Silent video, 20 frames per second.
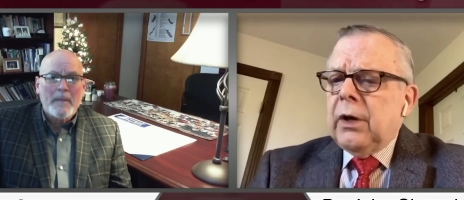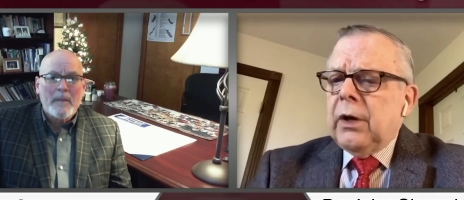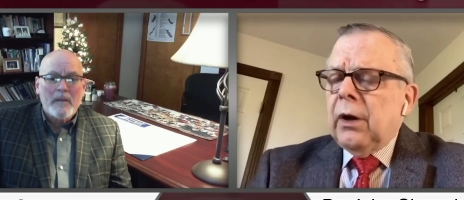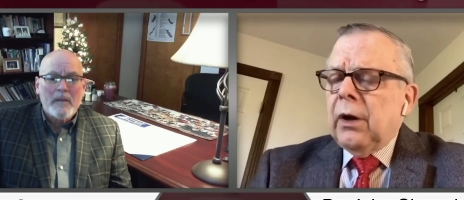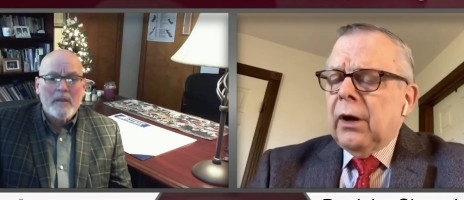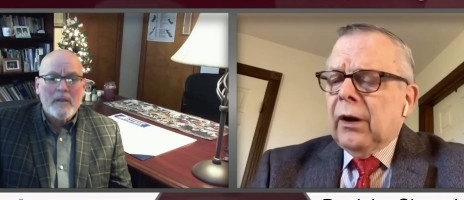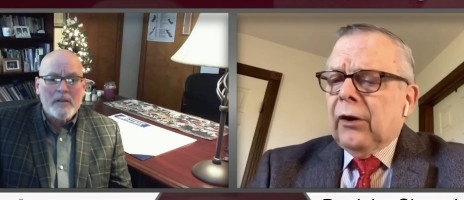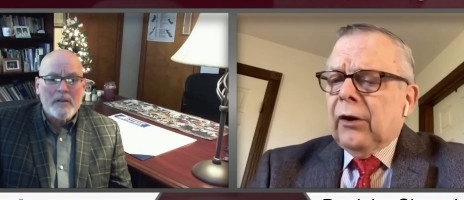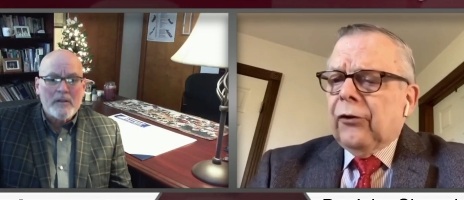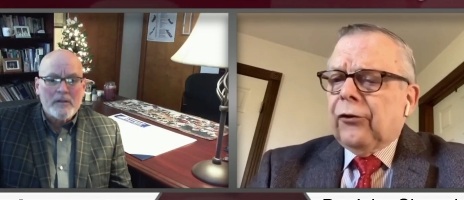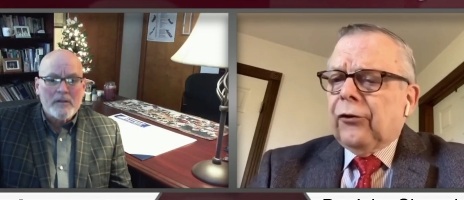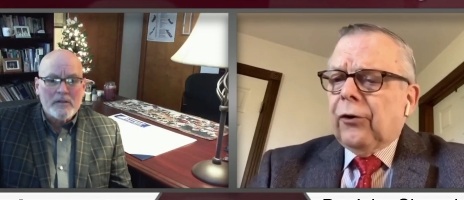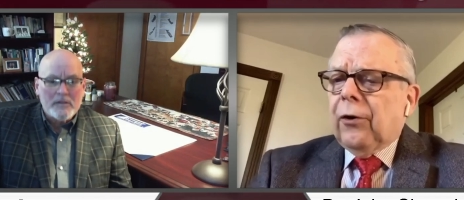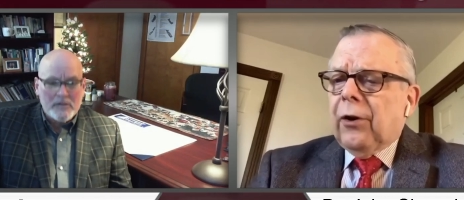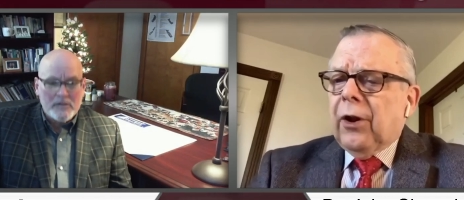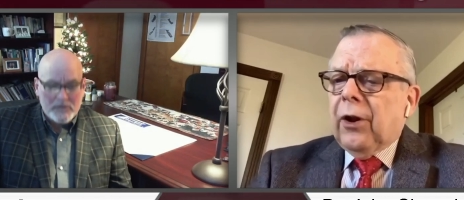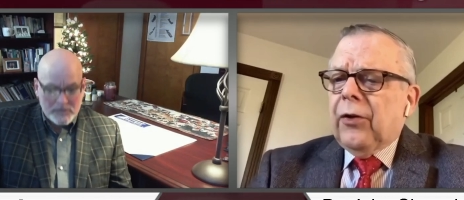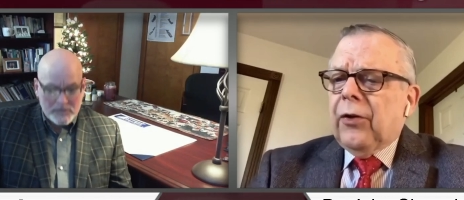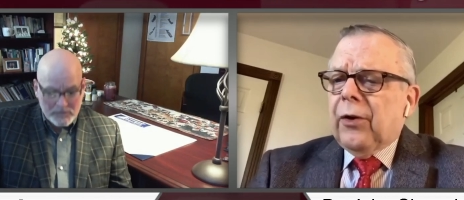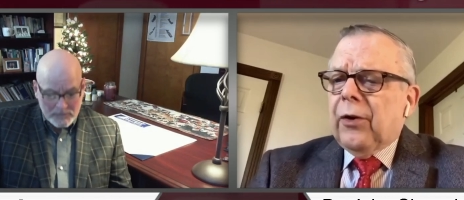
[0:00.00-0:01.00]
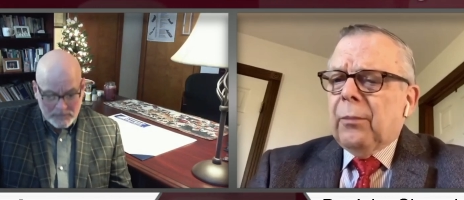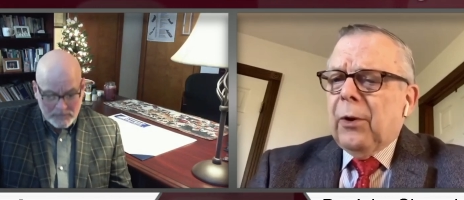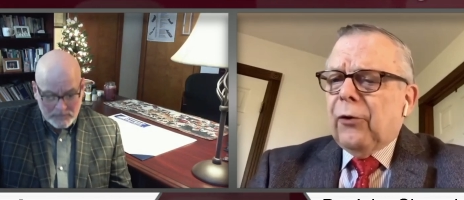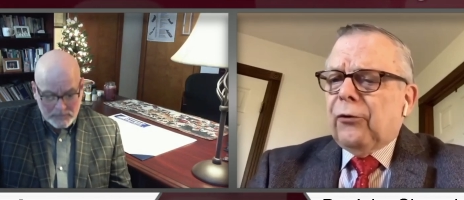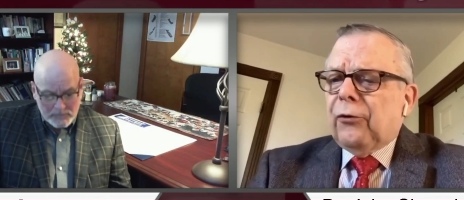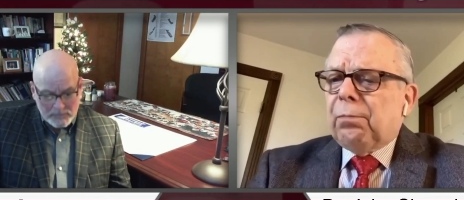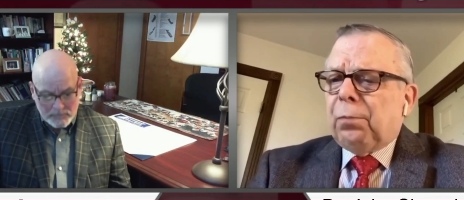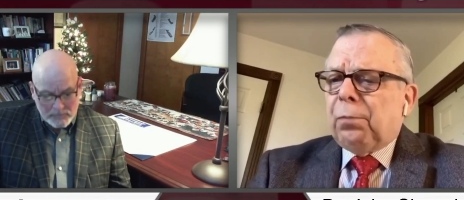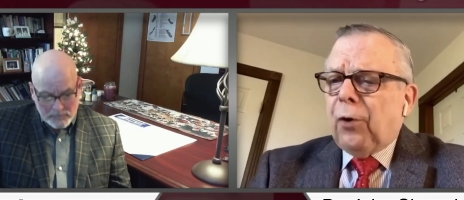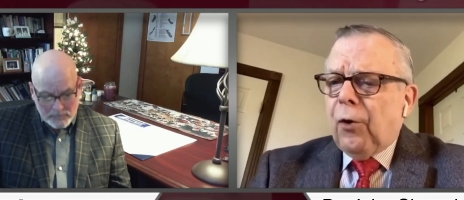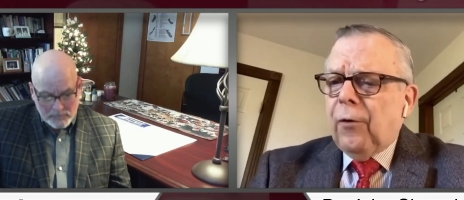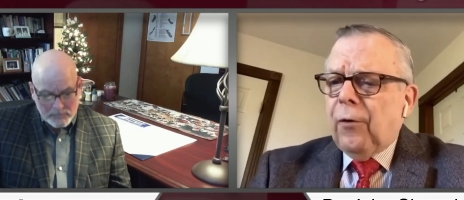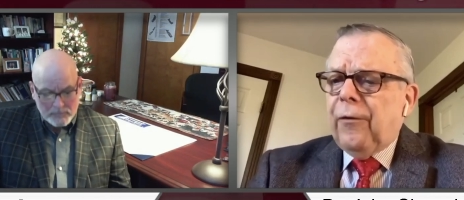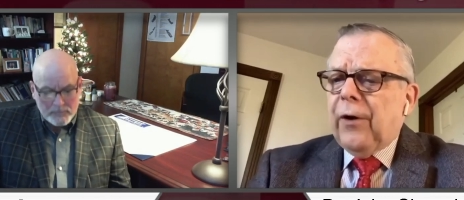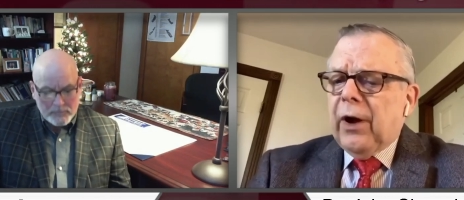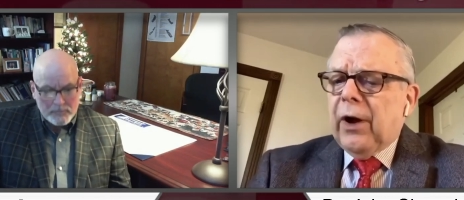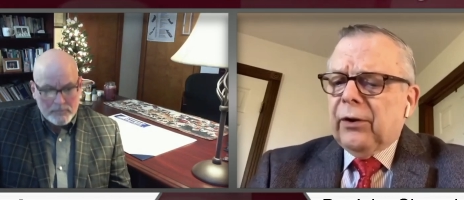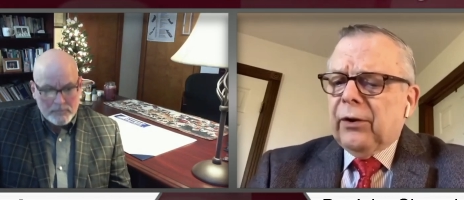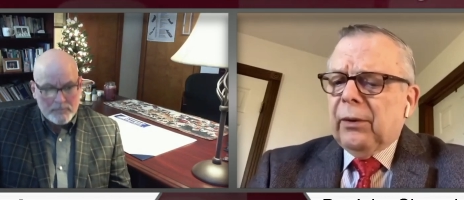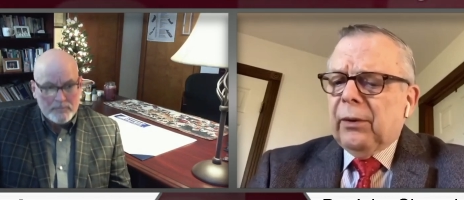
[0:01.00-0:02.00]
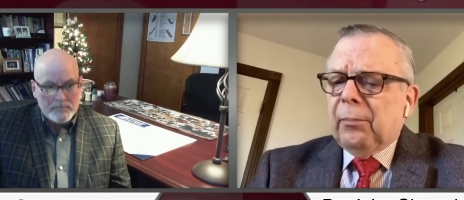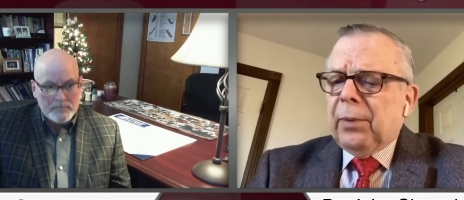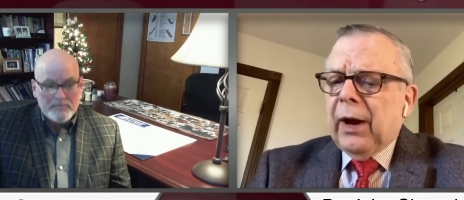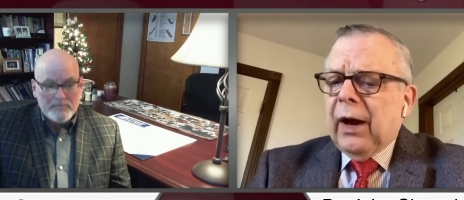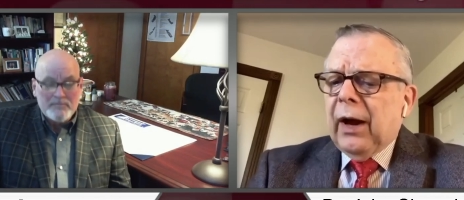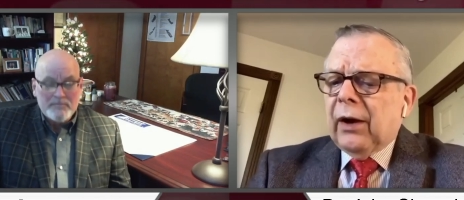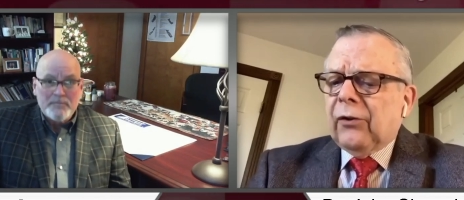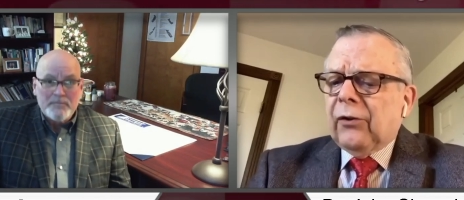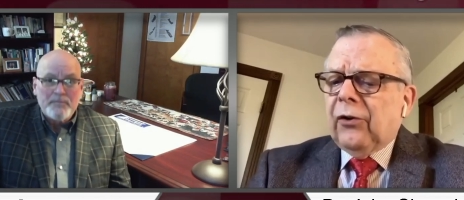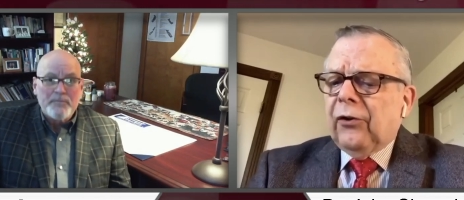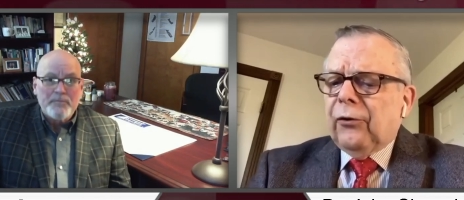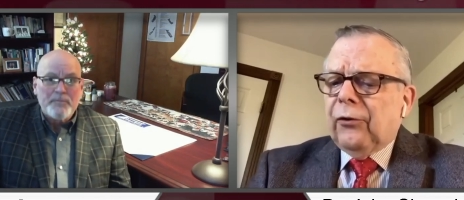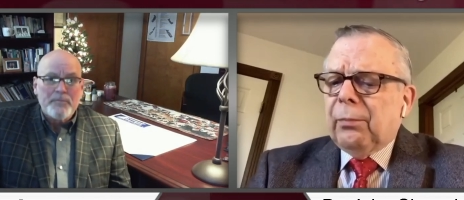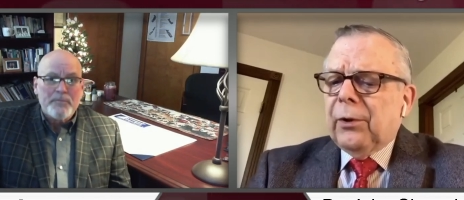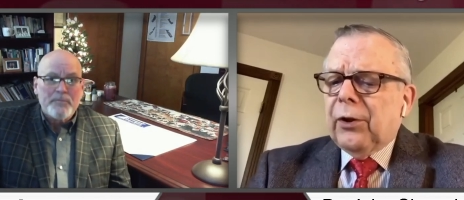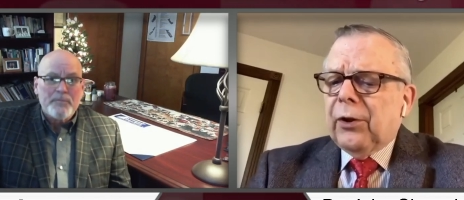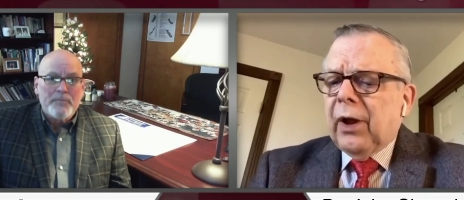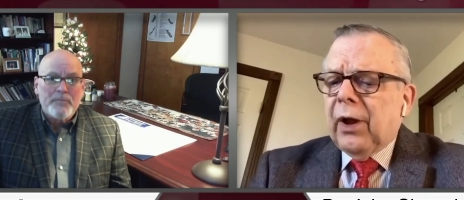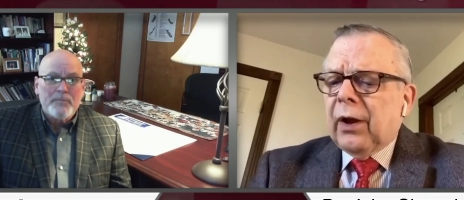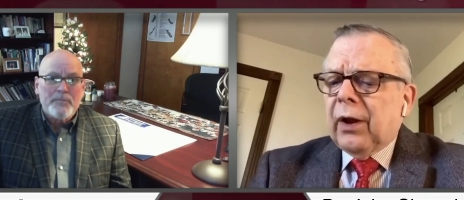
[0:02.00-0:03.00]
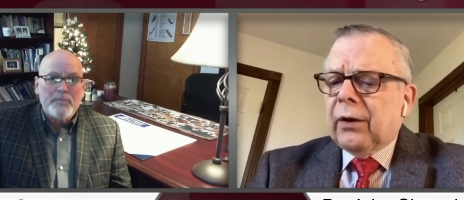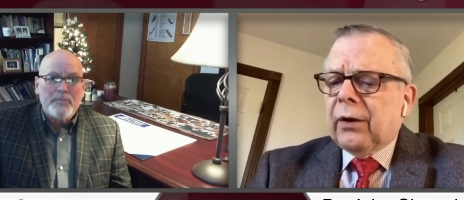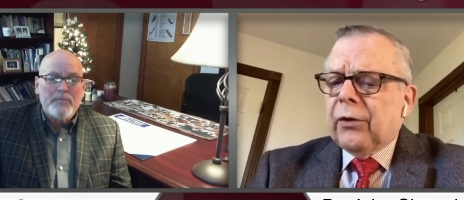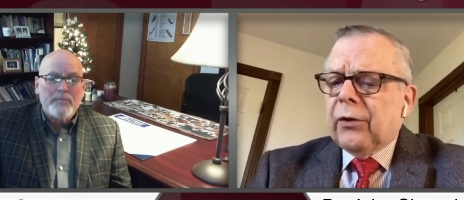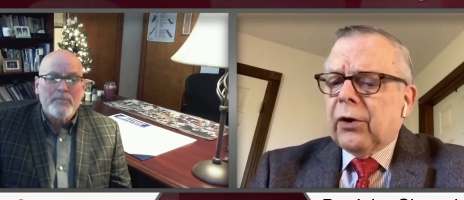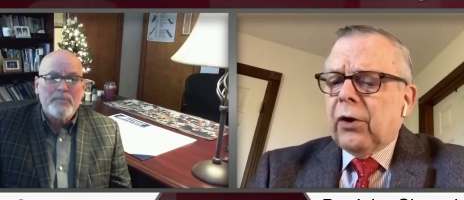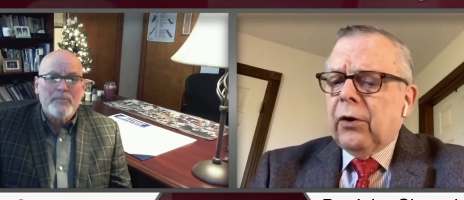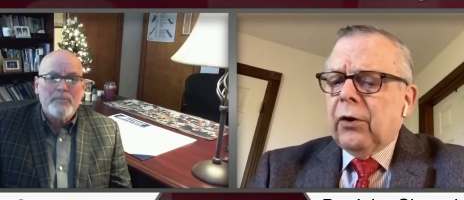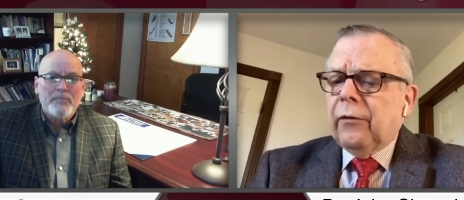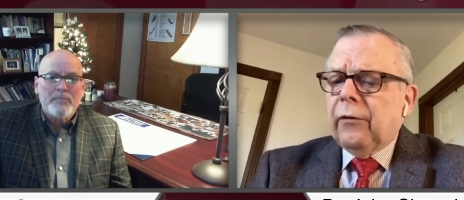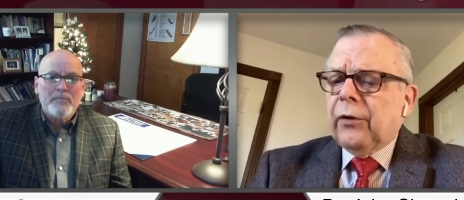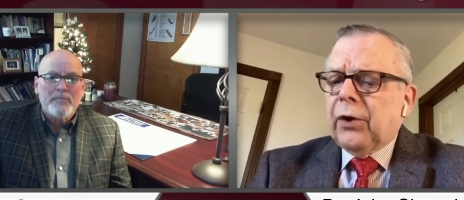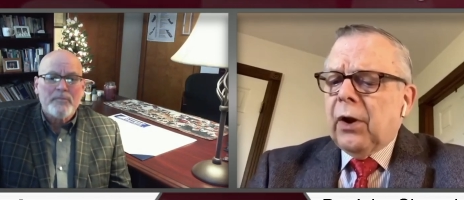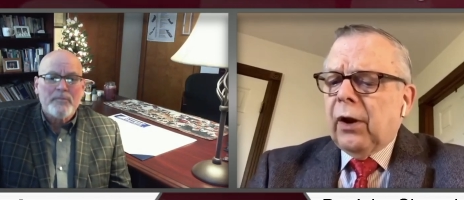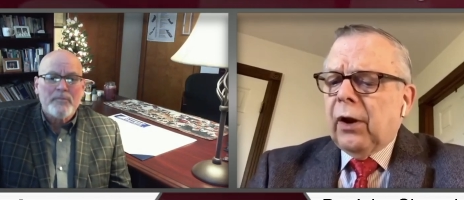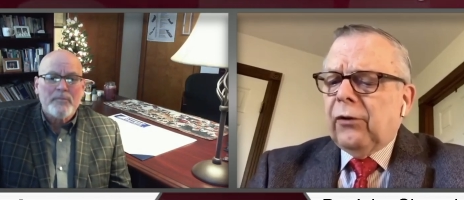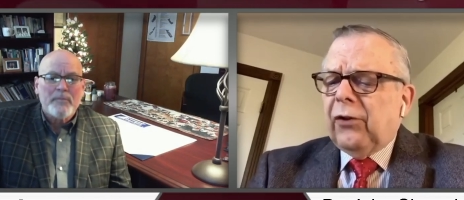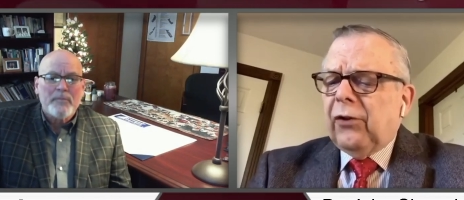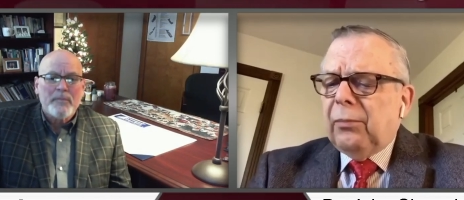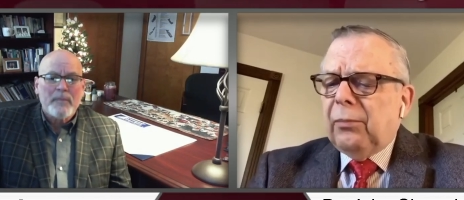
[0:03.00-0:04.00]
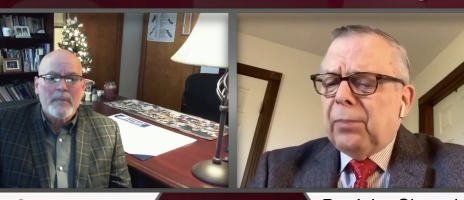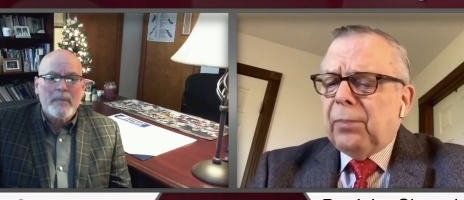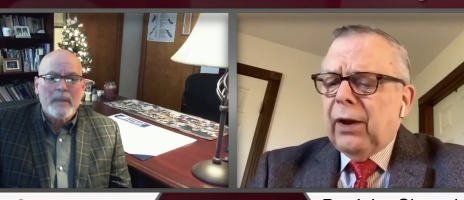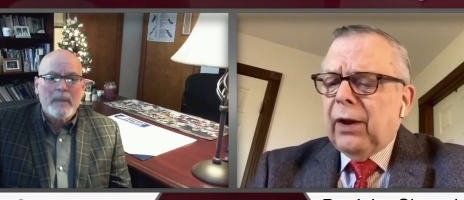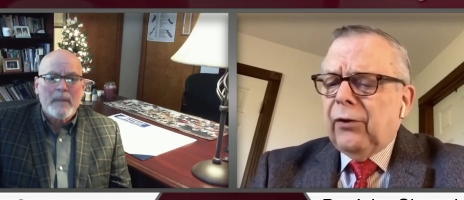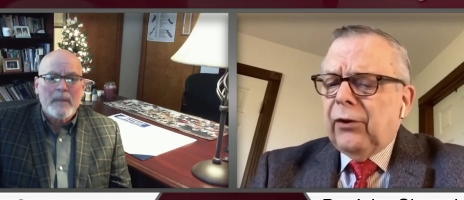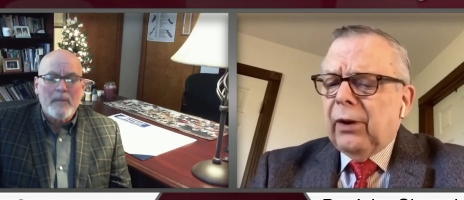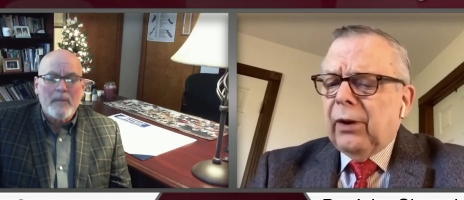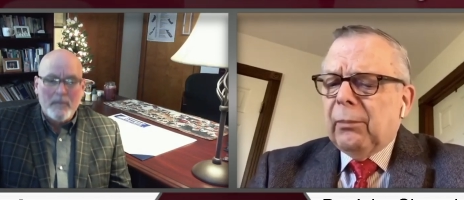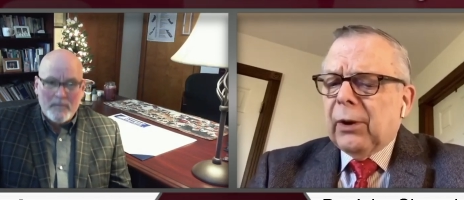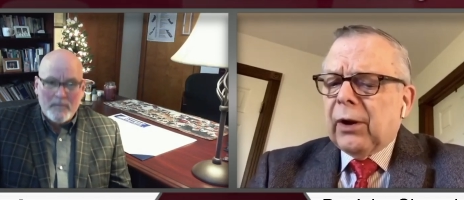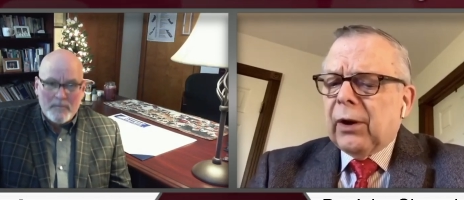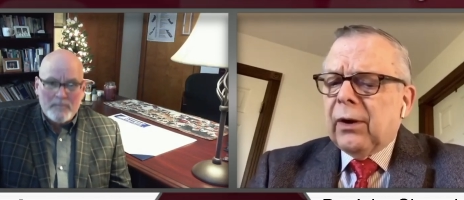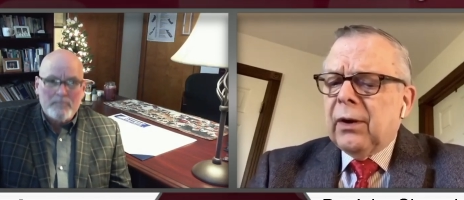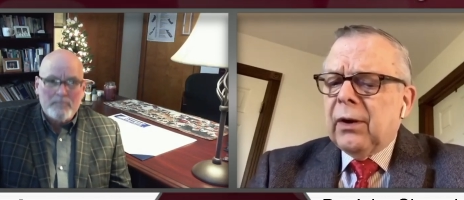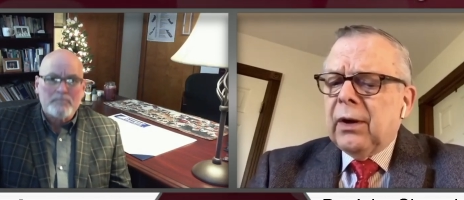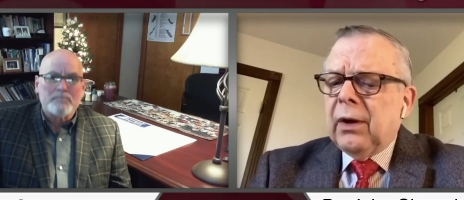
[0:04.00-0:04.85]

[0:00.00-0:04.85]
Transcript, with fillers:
Speaker 1: Uh, certainly, the most profound impact has been that of the COVID 19 pandemic.